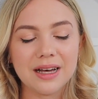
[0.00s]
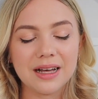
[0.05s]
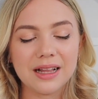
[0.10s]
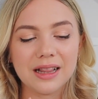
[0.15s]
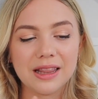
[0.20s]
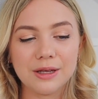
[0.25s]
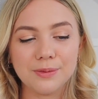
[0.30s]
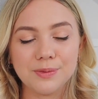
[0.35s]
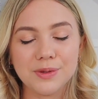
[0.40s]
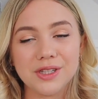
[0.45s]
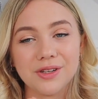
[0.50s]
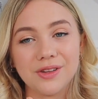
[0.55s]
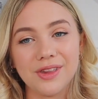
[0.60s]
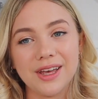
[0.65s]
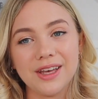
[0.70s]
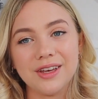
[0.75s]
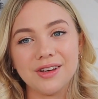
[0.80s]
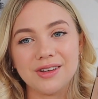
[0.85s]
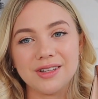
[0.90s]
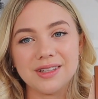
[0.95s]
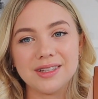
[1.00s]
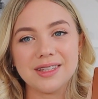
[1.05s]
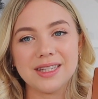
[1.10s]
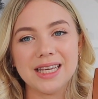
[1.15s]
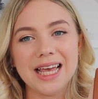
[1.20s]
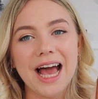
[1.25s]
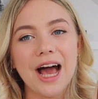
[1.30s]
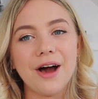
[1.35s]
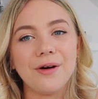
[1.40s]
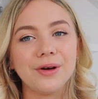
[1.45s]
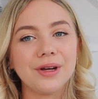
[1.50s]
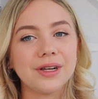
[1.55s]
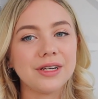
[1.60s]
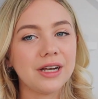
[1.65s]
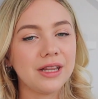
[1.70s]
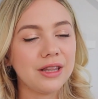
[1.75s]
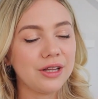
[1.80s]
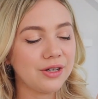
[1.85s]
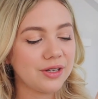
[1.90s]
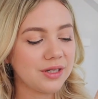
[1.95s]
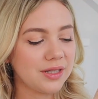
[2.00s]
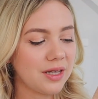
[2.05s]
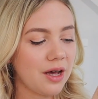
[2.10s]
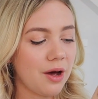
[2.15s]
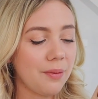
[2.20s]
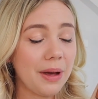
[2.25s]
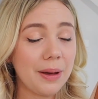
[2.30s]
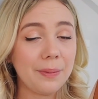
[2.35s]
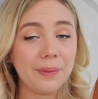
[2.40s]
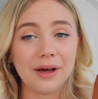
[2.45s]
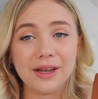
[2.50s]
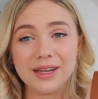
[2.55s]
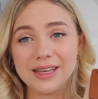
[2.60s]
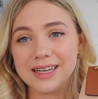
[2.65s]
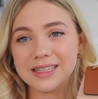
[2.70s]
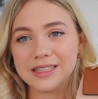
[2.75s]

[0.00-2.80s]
clips so that you can see how it looks on my body